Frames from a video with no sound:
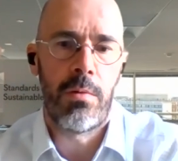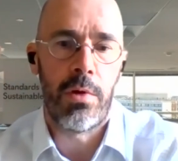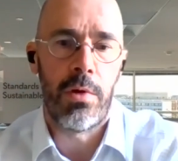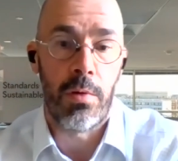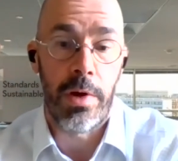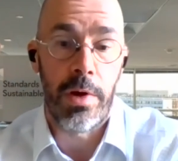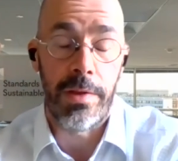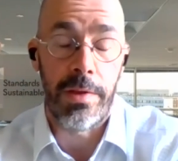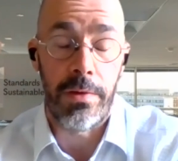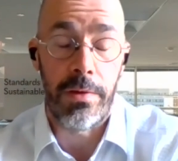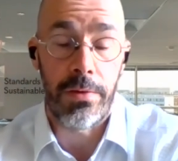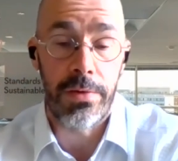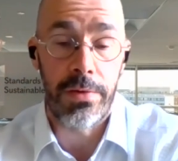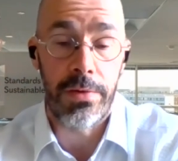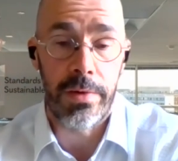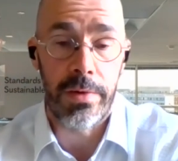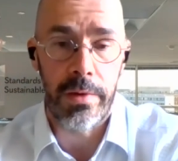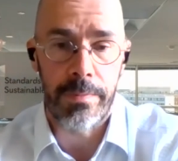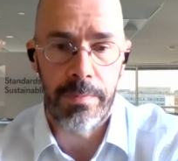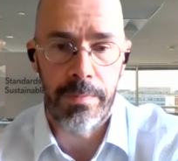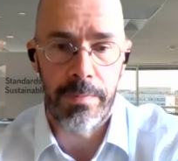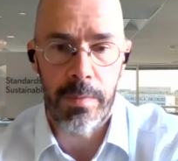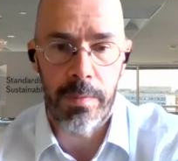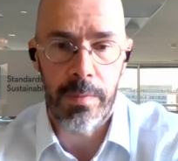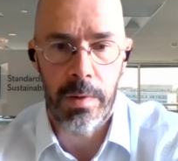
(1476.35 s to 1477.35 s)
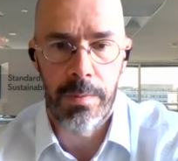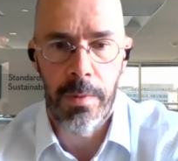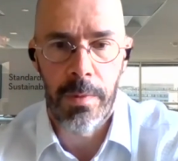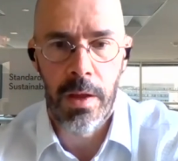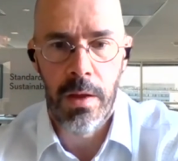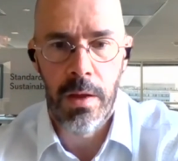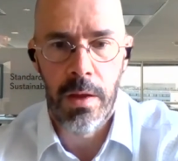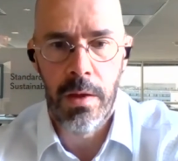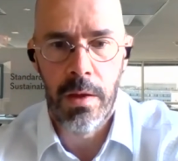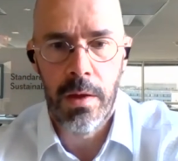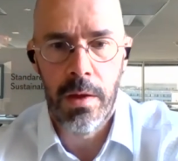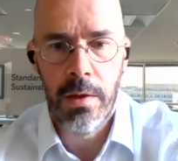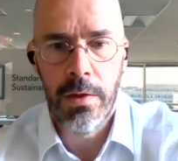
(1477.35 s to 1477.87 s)
NDC, no?
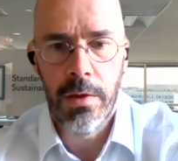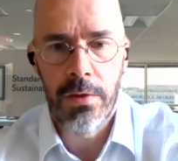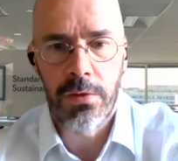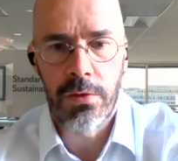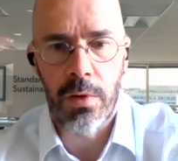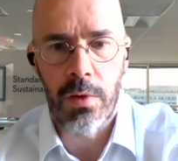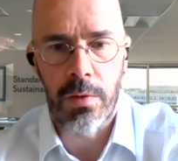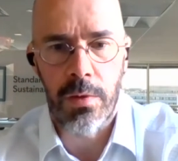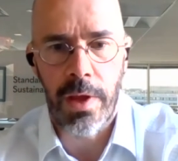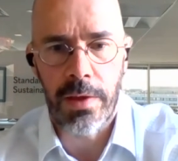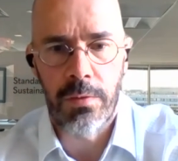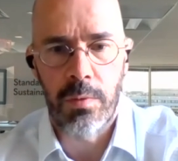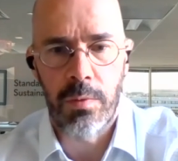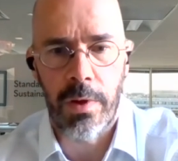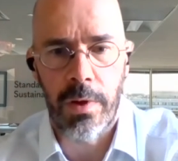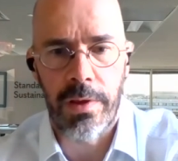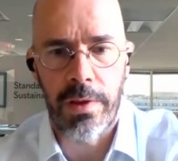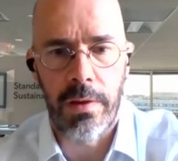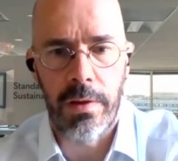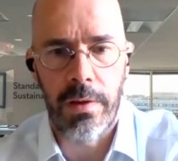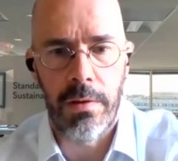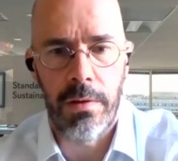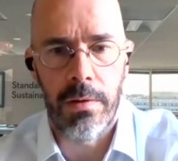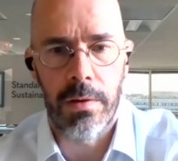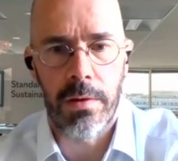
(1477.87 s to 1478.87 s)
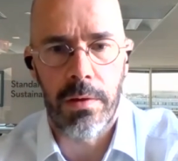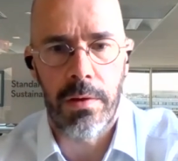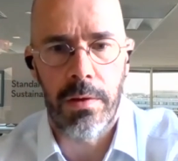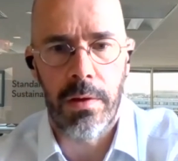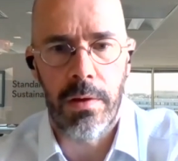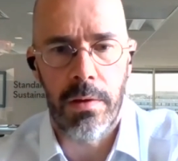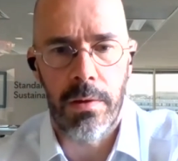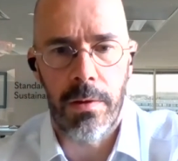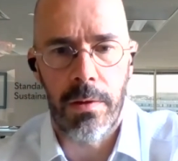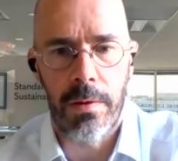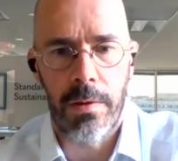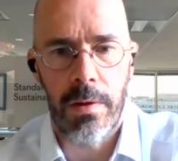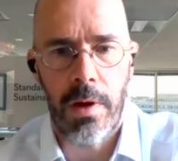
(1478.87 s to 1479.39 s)
So that's what
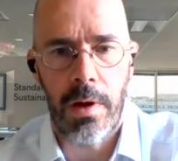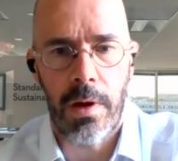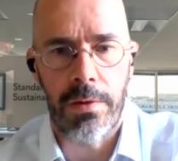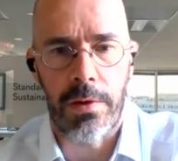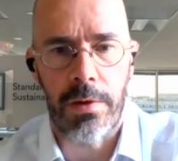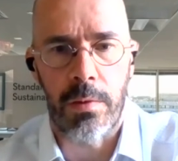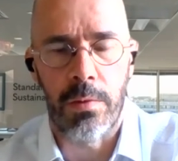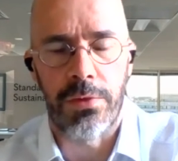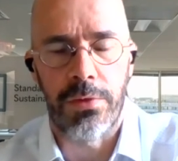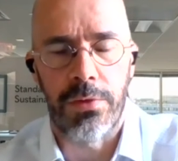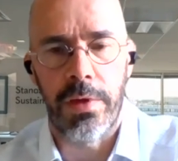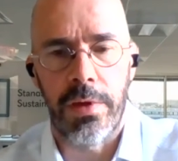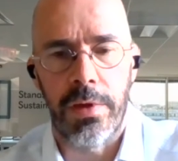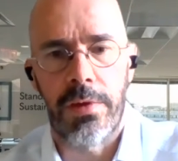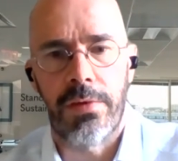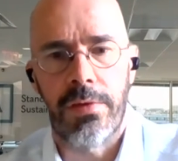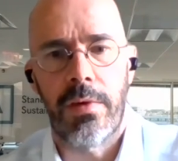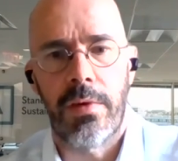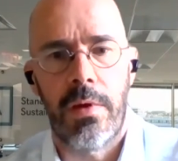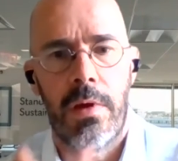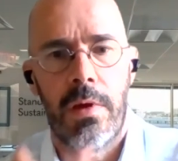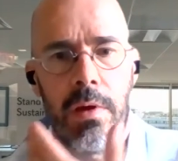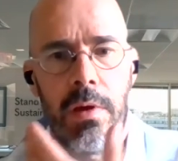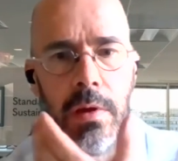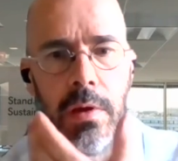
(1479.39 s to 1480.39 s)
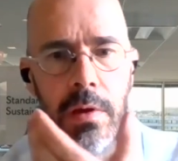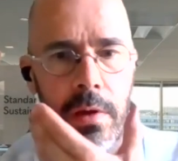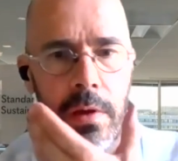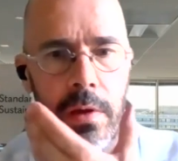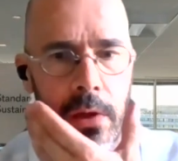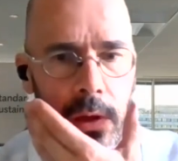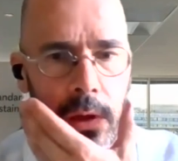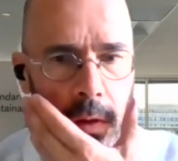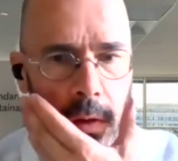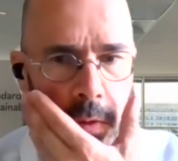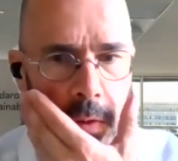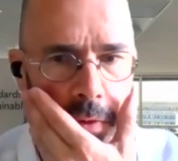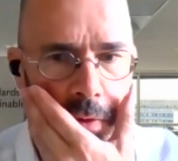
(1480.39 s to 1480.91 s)
the Article 6
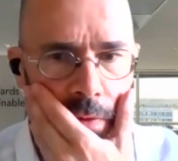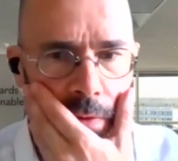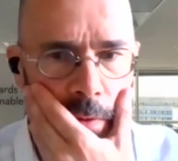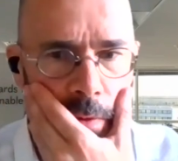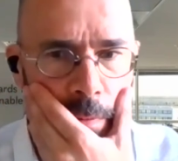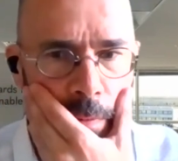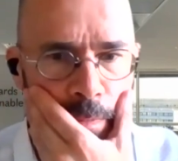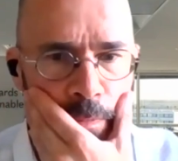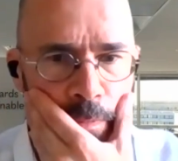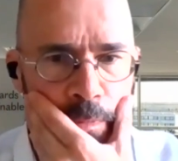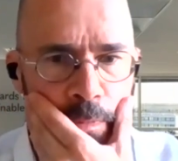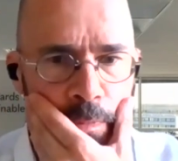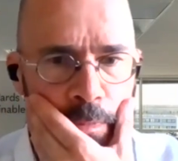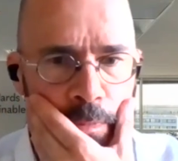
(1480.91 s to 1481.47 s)
includes, no?